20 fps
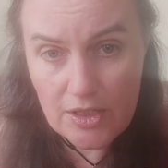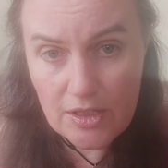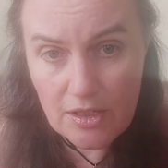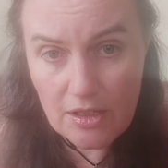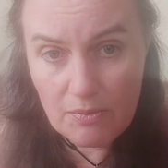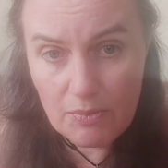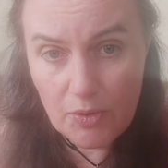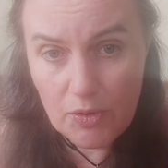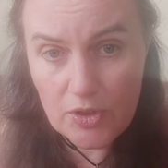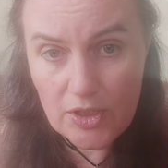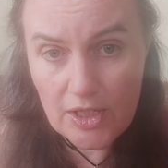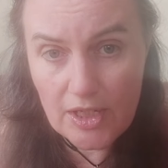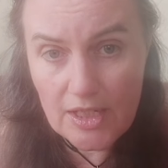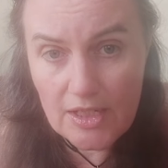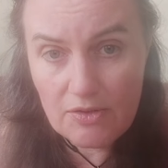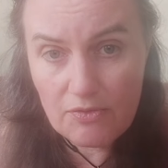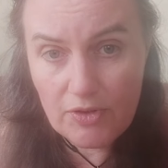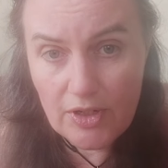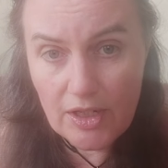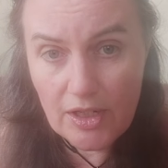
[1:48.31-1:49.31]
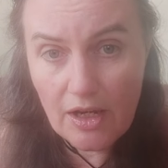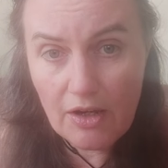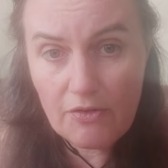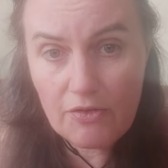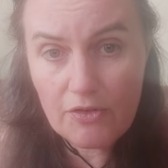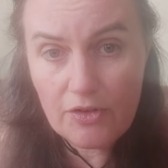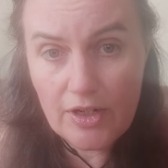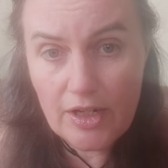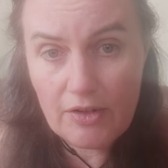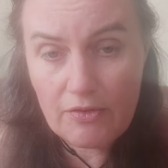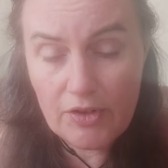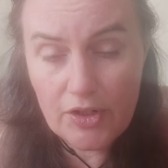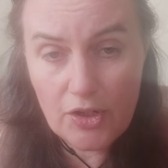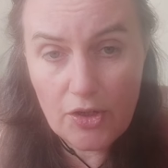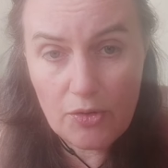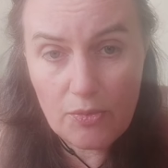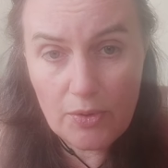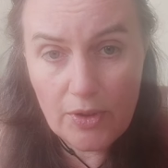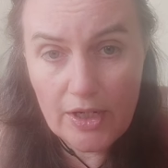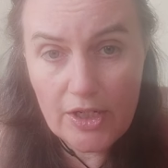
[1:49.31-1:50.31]
to the body's recovery and
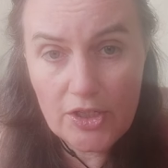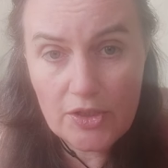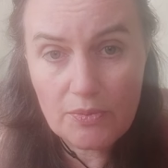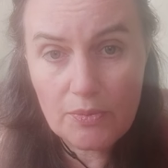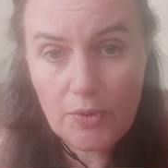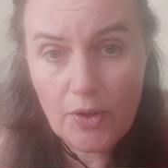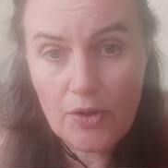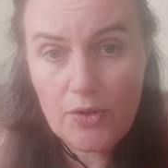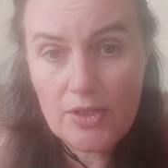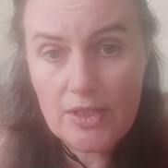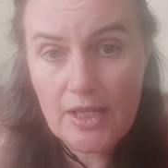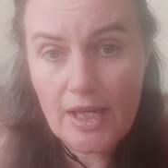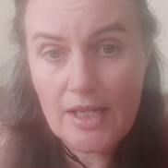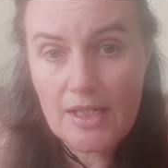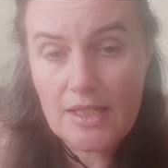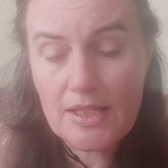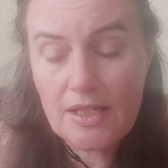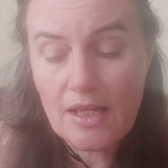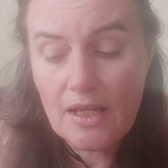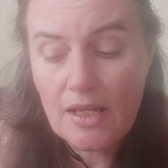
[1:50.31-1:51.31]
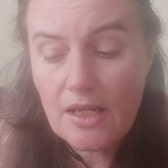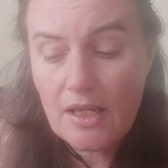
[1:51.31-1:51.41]
recuperation process